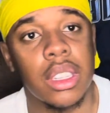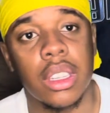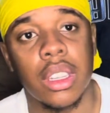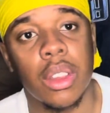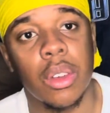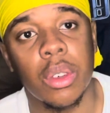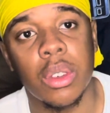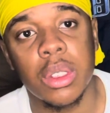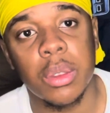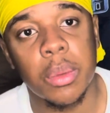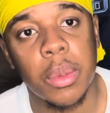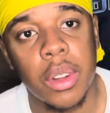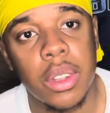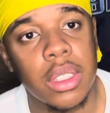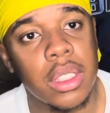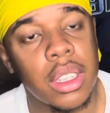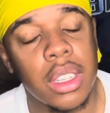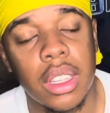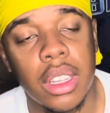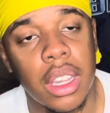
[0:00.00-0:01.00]
Chris
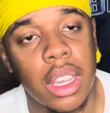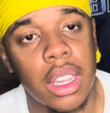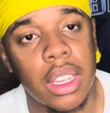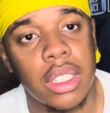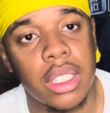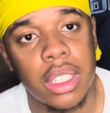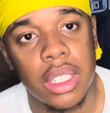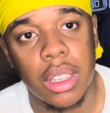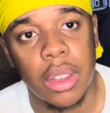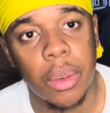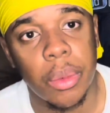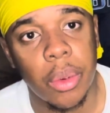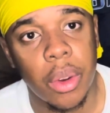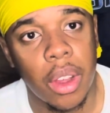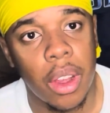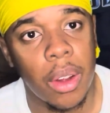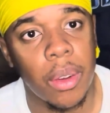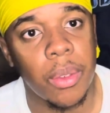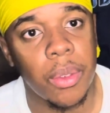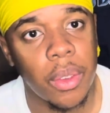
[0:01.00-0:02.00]
Middleton, he's still
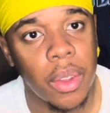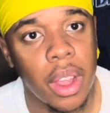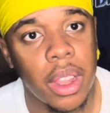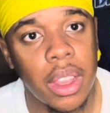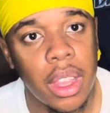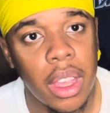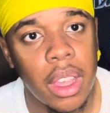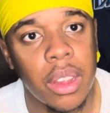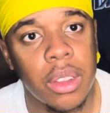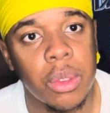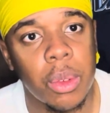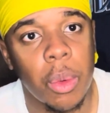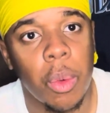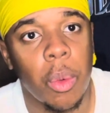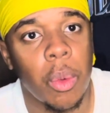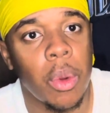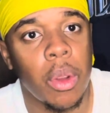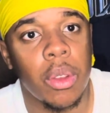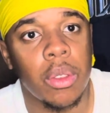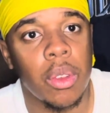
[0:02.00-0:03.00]
recovering from that knee injury.
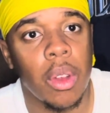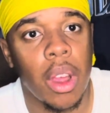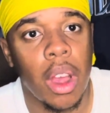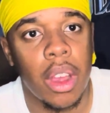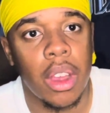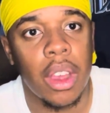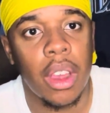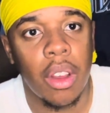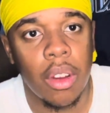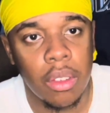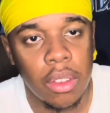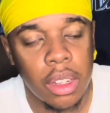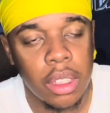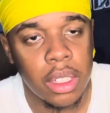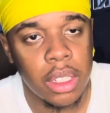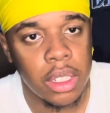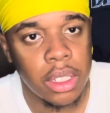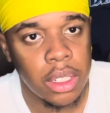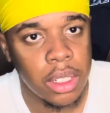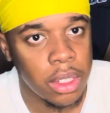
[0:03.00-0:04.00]
We don't know how he's going to live
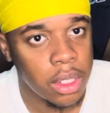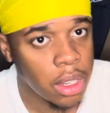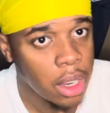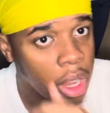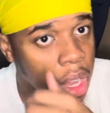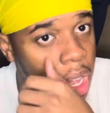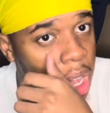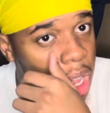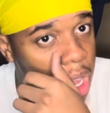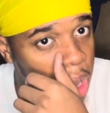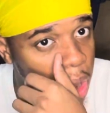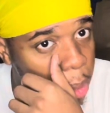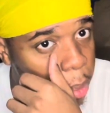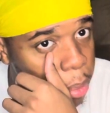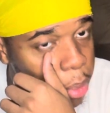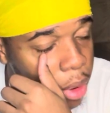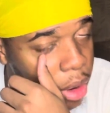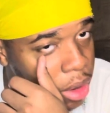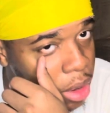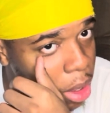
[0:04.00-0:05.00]
this year.
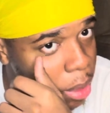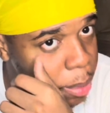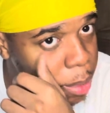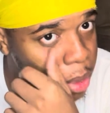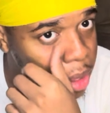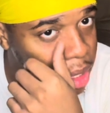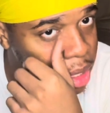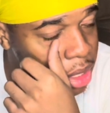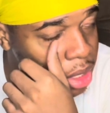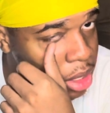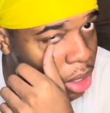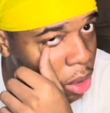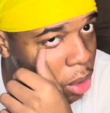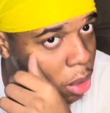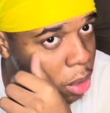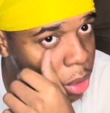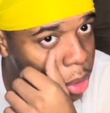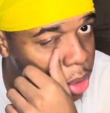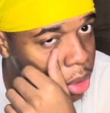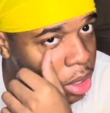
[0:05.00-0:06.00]
Brook Lopez is
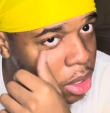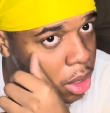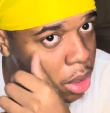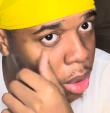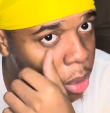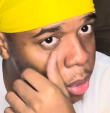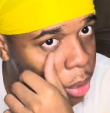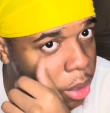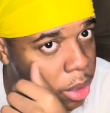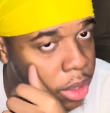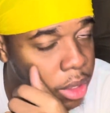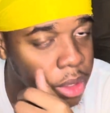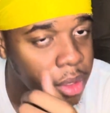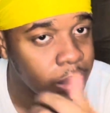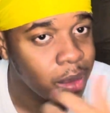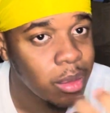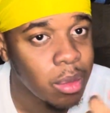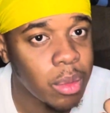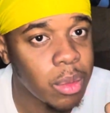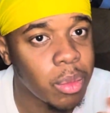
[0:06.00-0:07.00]
old. You don't want to
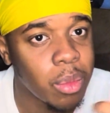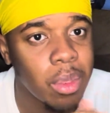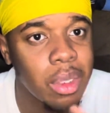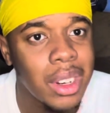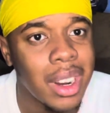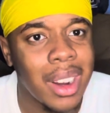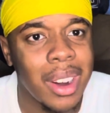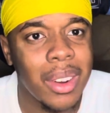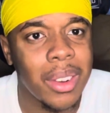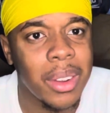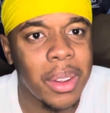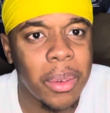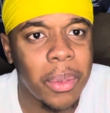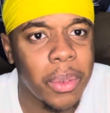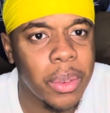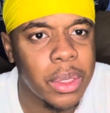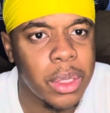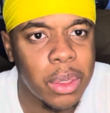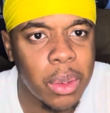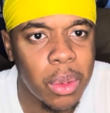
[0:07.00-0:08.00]
rely on him
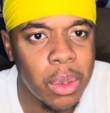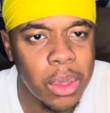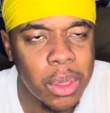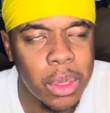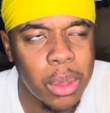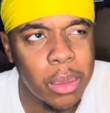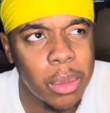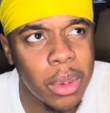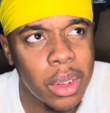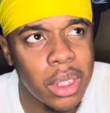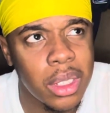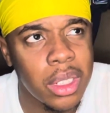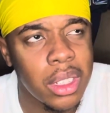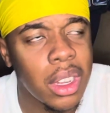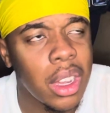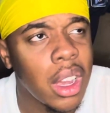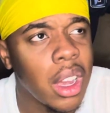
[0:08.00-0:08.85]
for scoring too much.